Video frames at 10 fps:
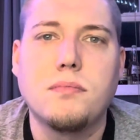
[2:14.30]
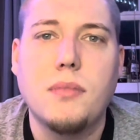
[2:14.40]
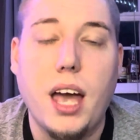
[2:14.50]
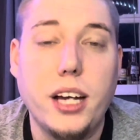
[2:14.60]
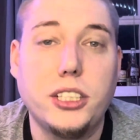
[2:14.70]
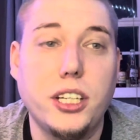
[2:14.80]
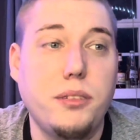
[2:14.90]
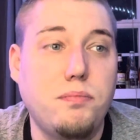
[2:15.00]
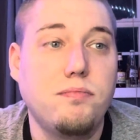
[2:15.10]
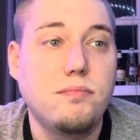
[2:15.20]
I
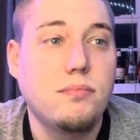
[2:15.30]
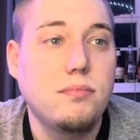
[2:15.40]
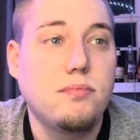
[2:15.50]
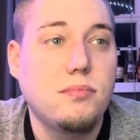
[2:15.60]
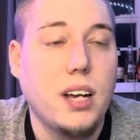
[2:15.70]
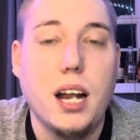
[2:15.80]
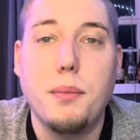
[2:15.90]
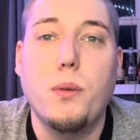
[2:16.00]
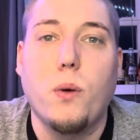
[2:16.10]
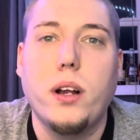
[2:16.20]
actually kind of
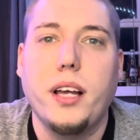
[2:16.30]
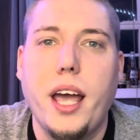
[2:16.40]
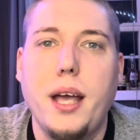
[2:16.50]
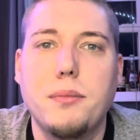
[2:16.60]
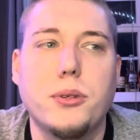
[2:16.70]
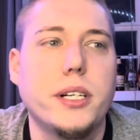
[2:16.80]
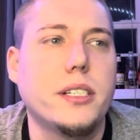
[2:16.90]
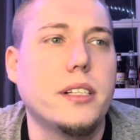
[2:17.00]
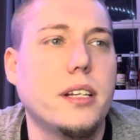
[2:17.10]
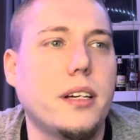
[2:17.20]
been wanting Hamm's
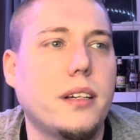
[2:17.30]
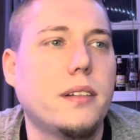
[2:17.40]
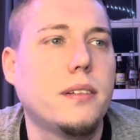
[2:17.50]
recently.